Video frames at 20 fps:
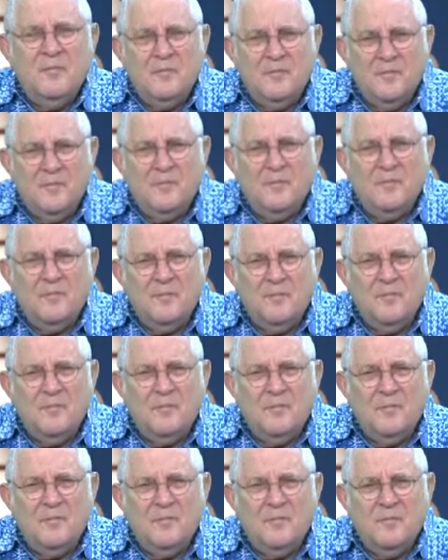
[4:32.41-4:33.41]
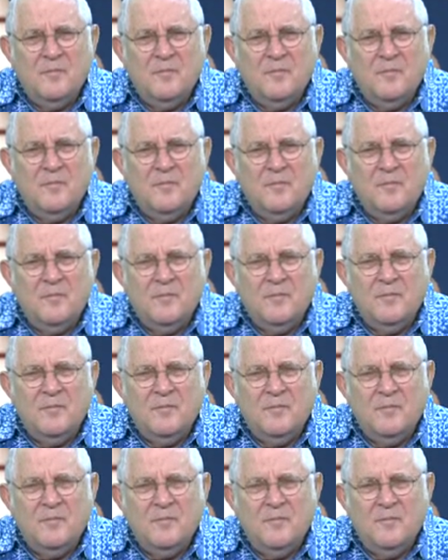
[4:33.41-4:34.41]

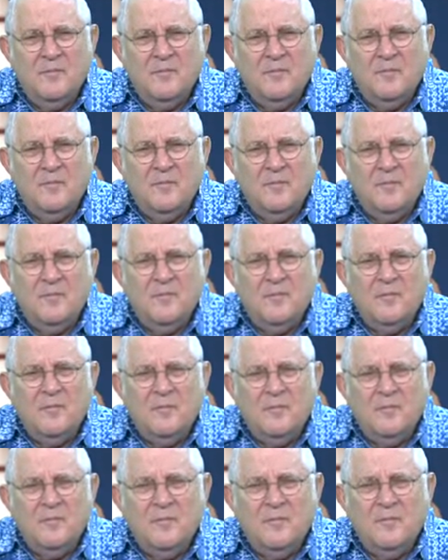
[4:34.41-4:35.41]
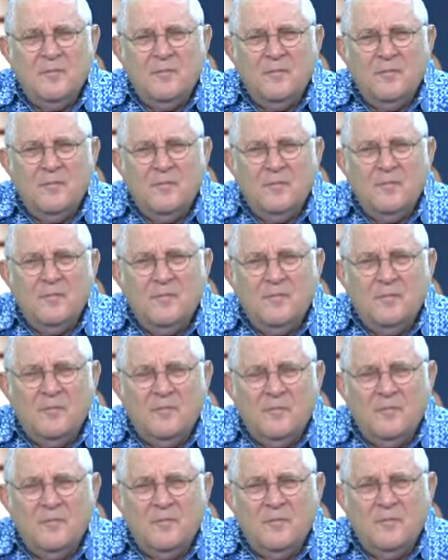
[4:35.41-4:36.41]

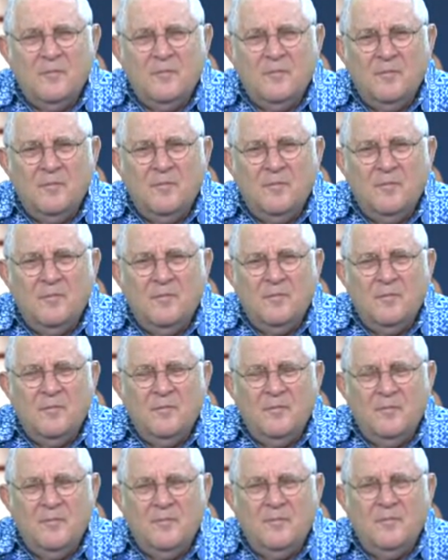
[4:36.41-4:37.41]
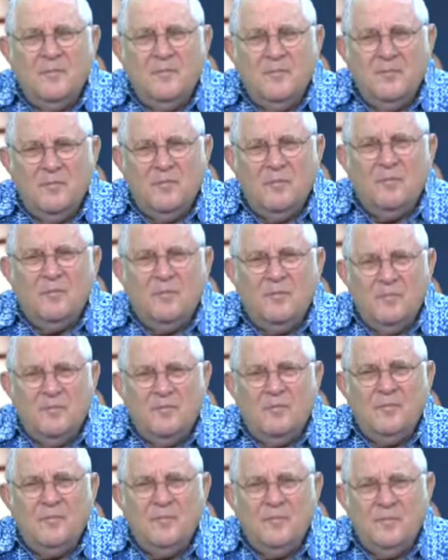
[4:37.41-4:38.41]

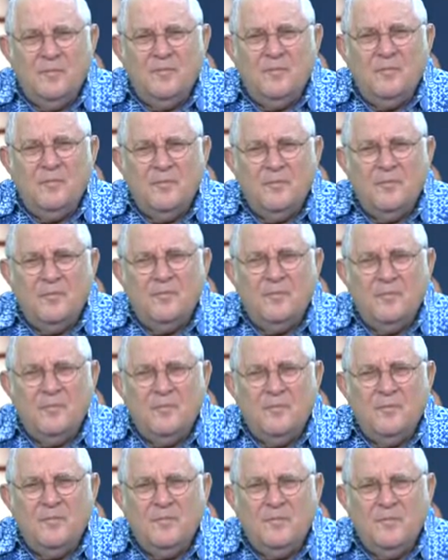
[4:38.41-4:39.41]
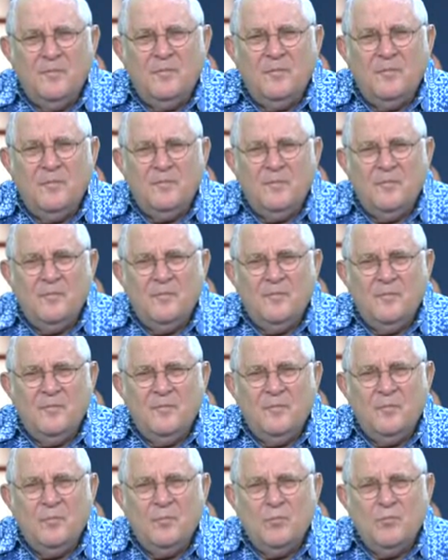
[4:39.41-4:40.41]
[no speech]